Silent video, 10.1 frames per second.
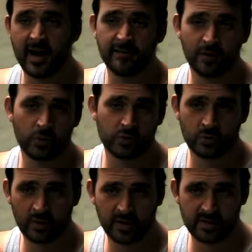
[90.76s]
have those
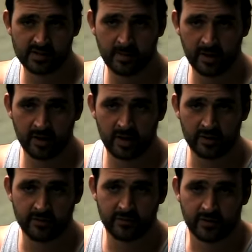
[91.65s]
two ladies in my
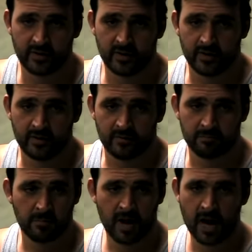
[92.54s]
life,
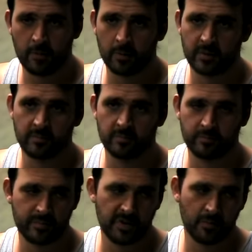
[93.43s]
I wouldn't
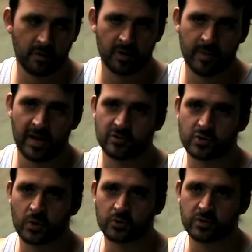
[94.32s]
be where I'm at in
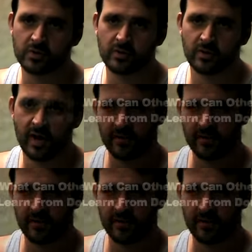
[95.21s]
Scotia. To